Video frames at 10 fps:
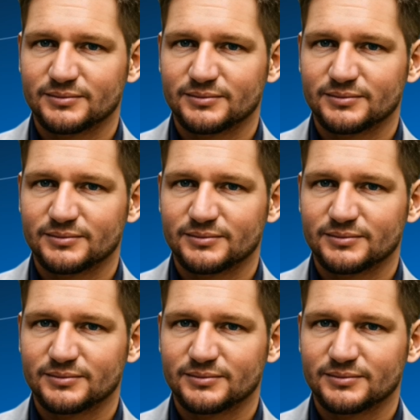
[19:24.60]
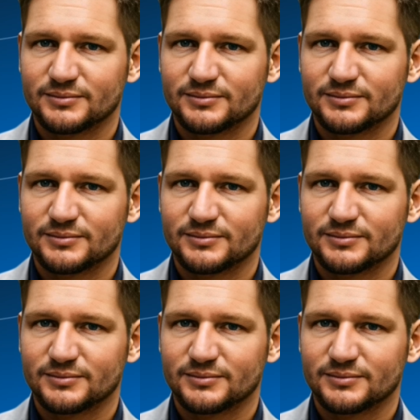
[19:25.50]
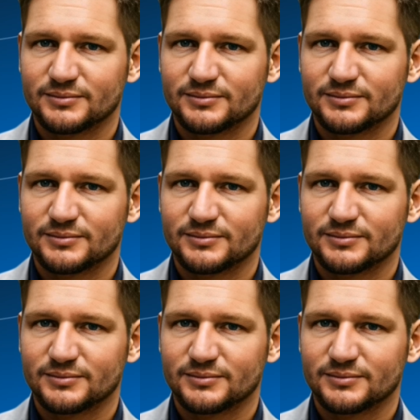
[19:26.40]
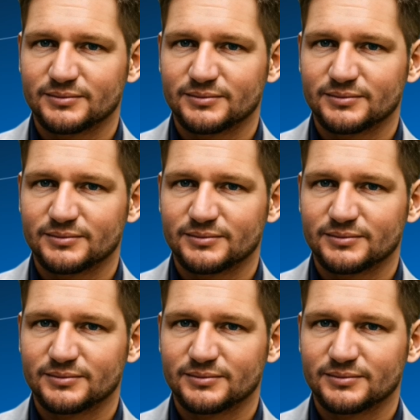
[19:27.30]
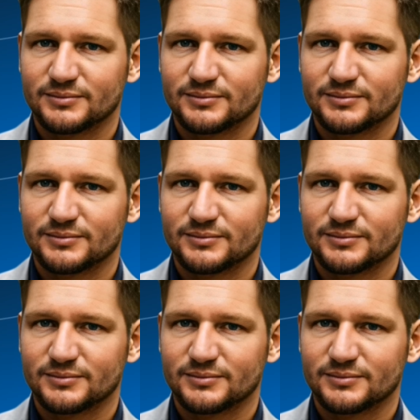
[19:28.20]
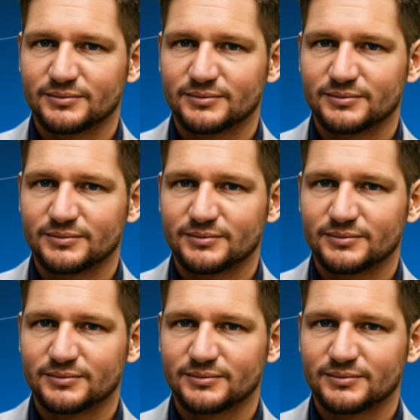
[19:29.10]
This is a still picture; no speech is visible.